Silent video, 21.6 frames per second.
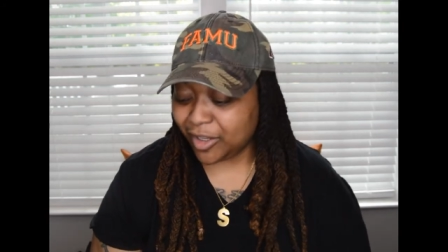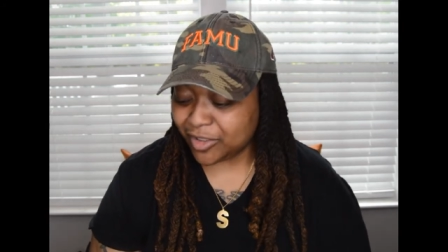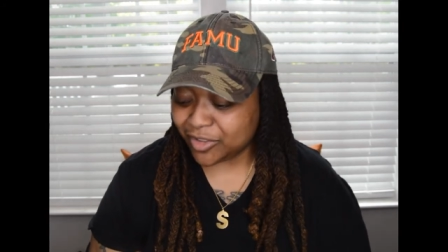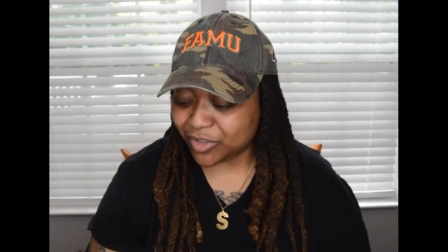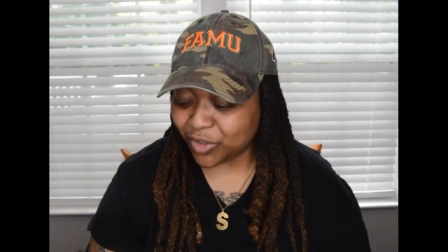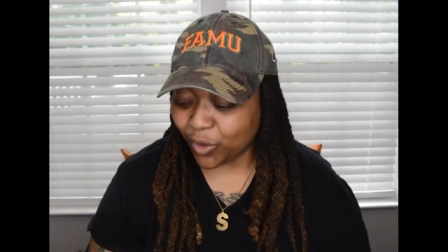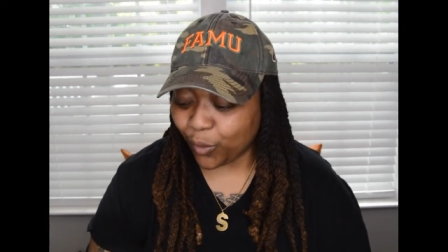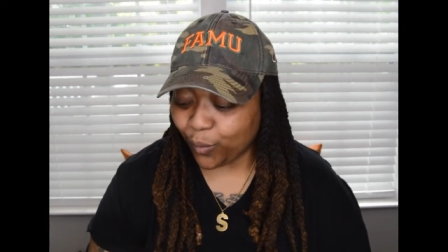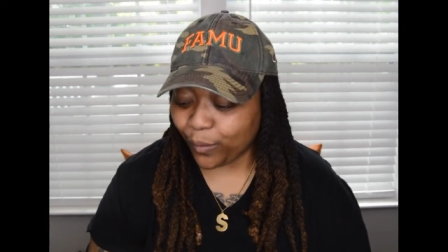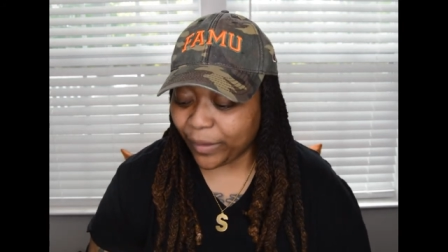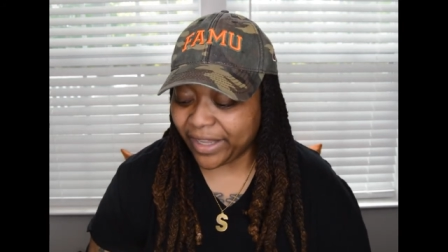
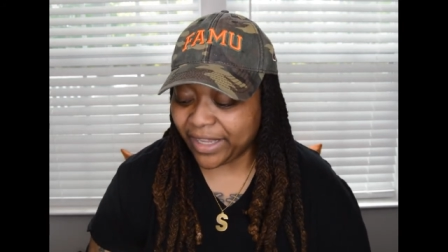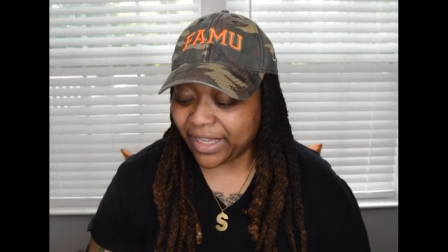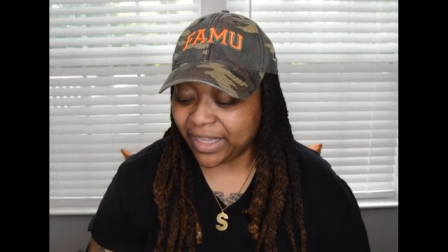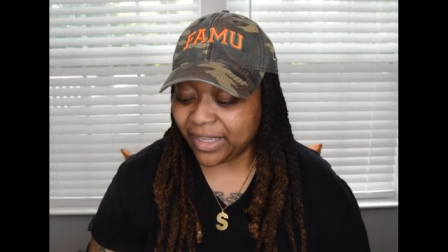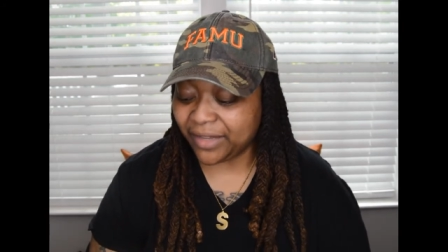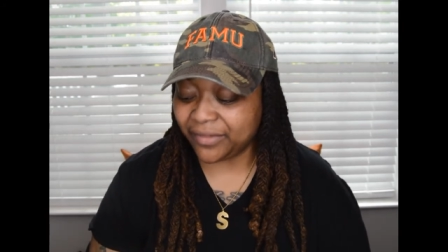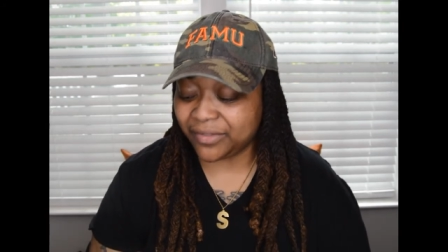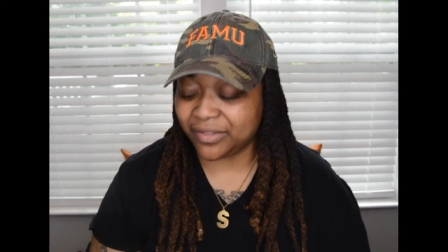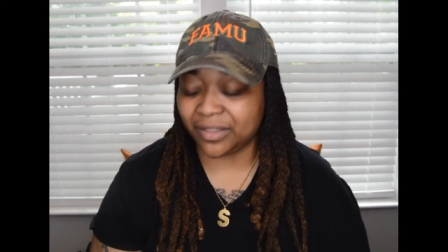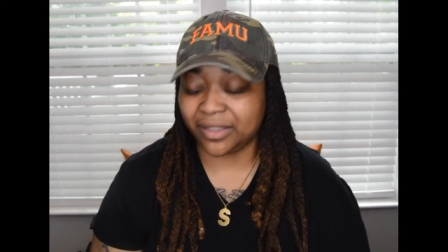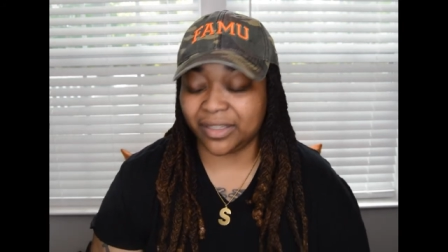So
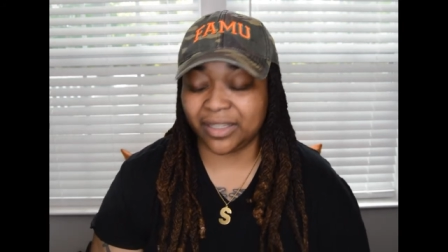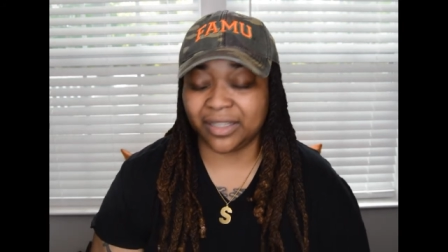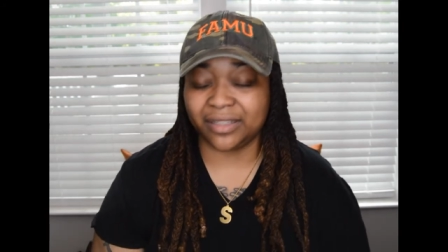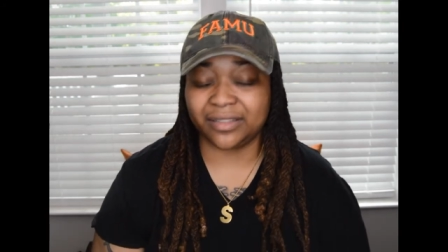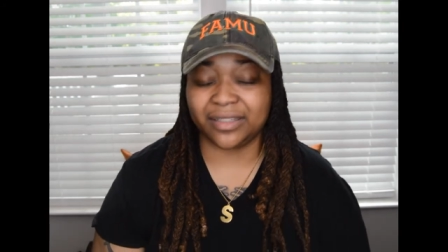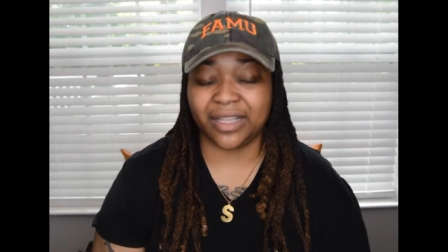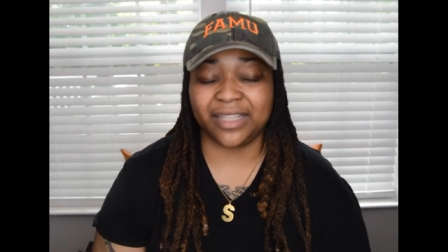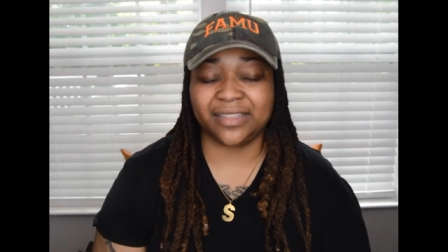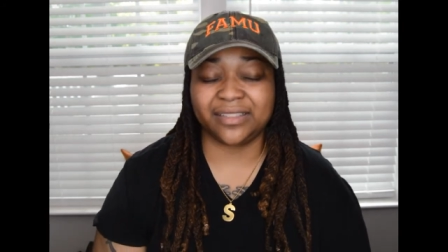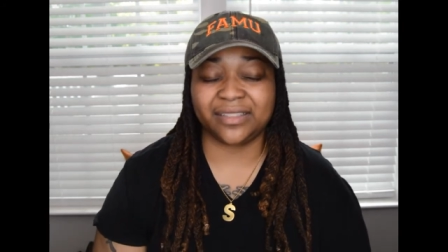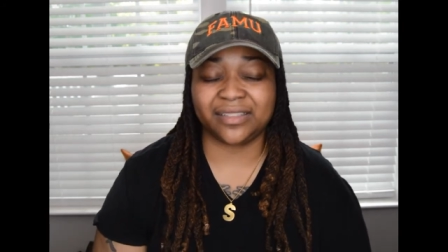Waves is
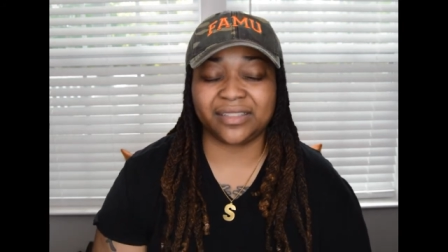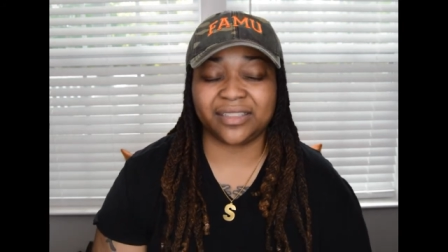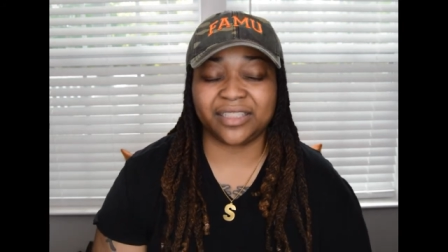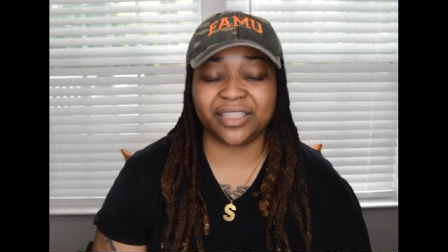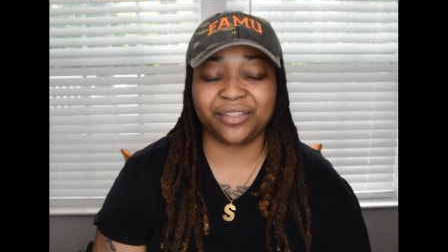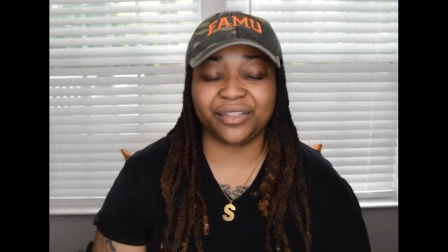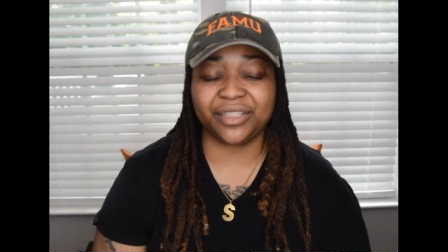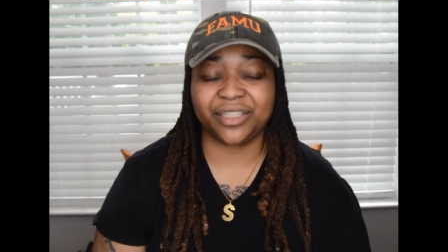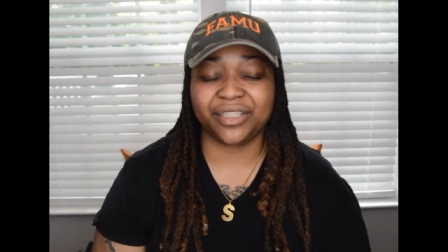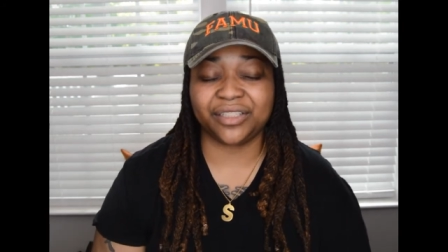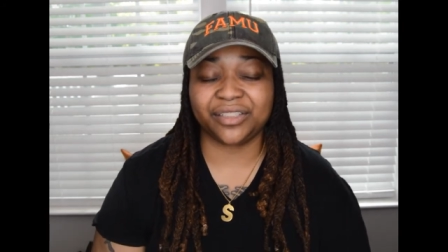a
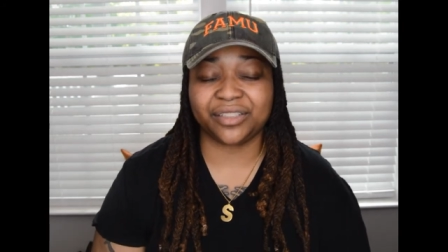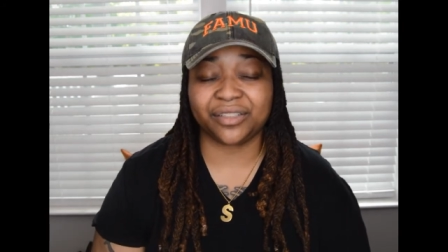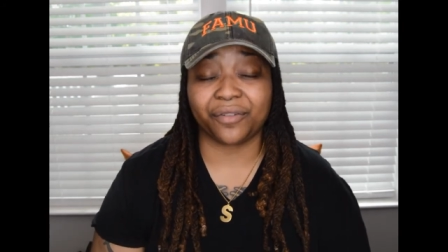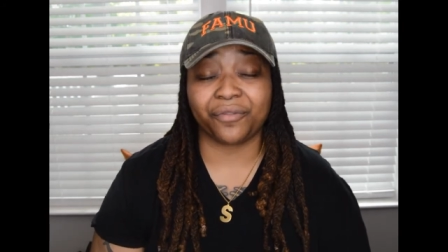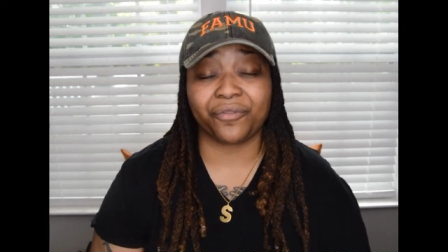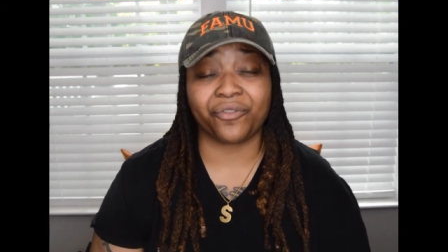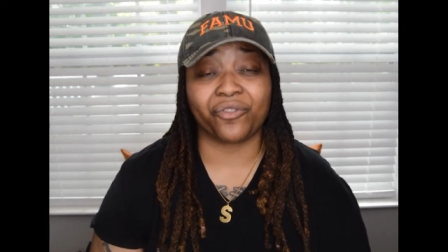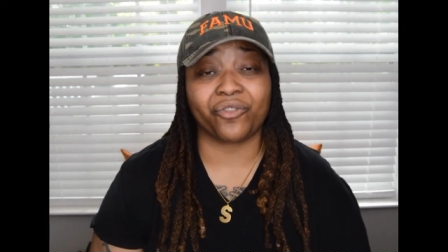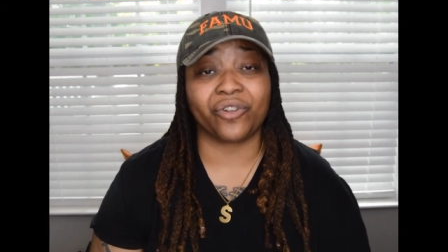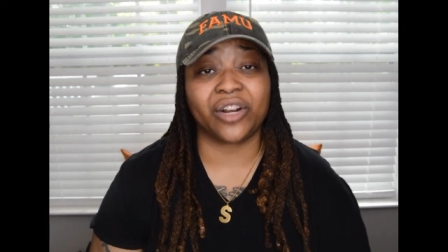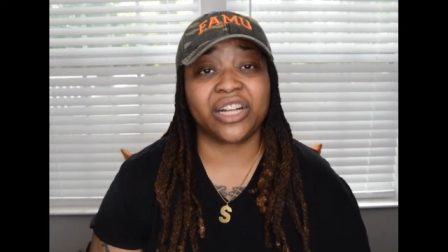serious
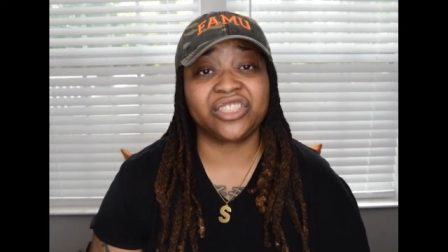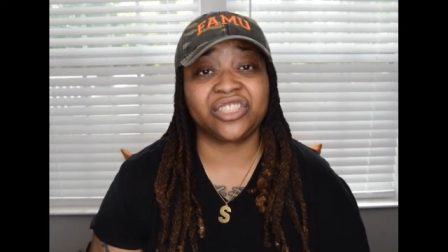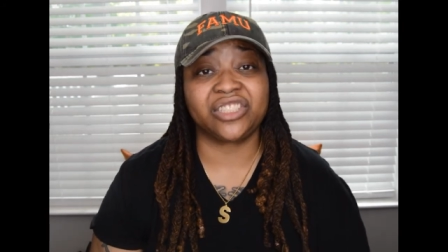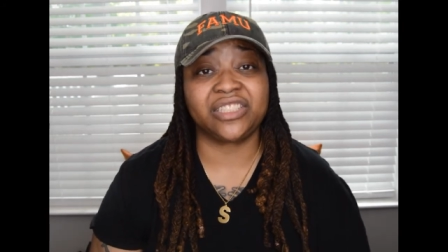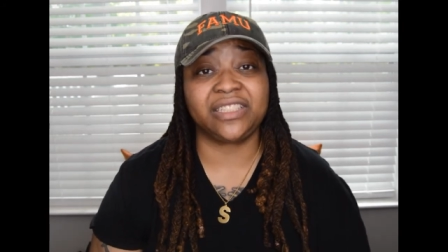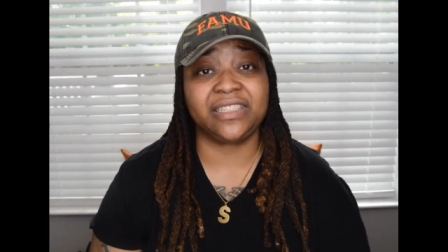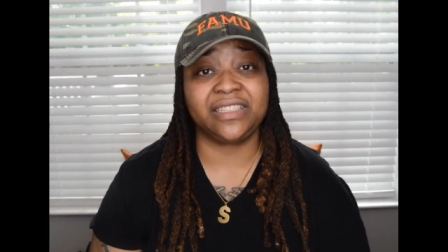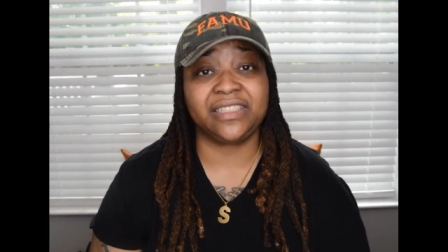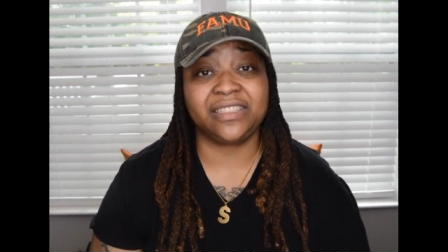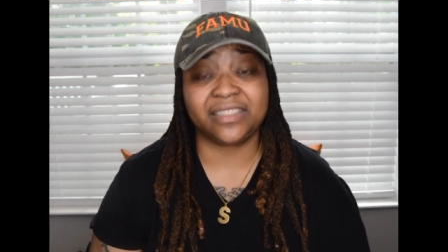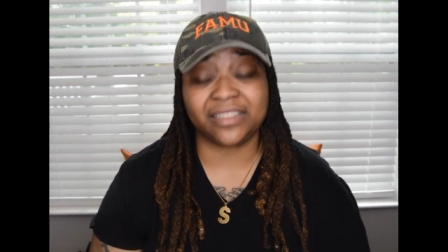
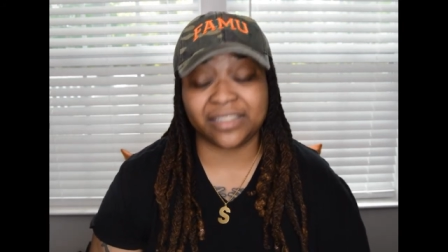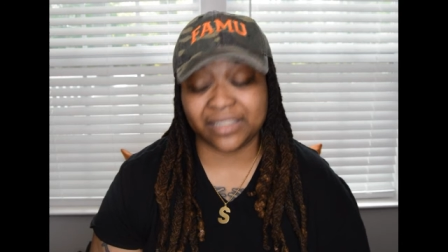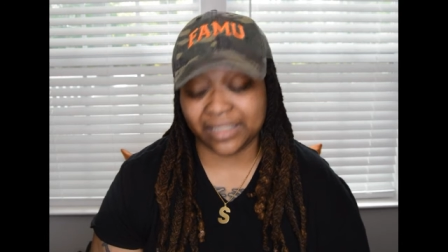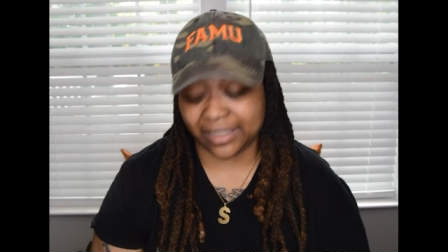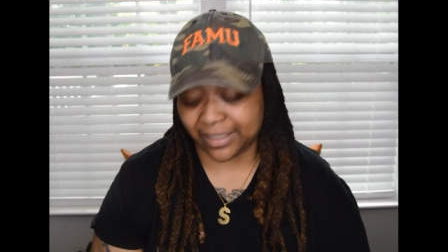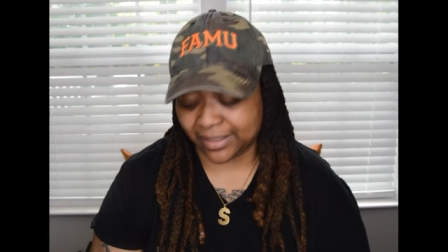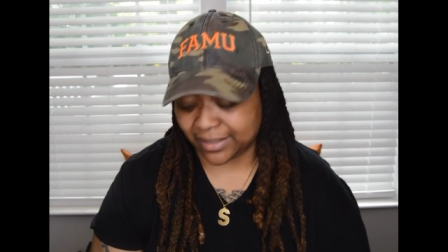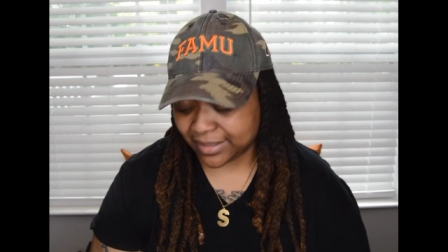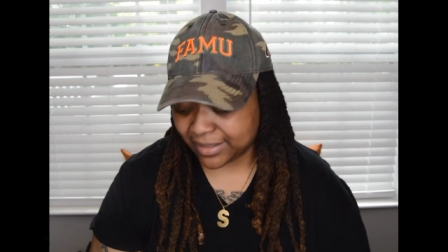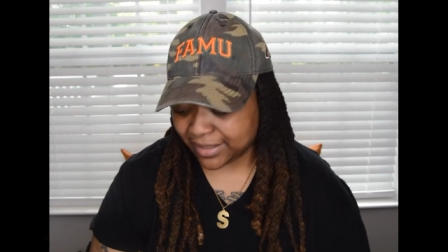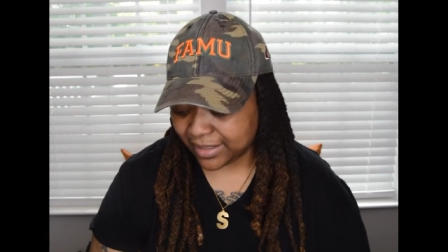freshy
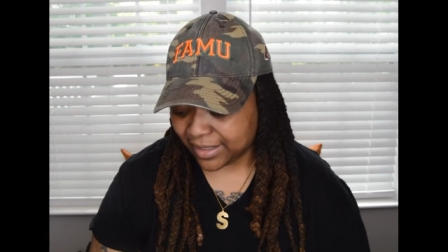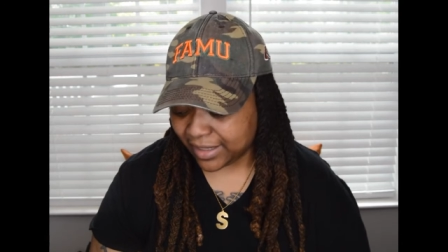scent.